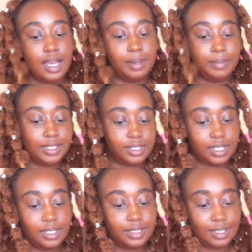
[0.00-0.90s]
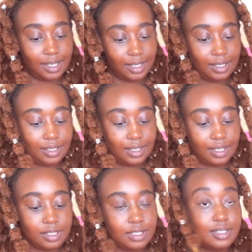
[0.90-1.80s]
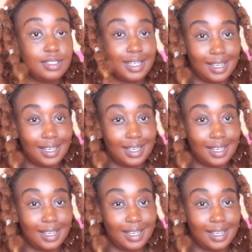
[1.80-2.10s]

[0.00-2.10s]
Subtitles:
I'm literally tired, I'm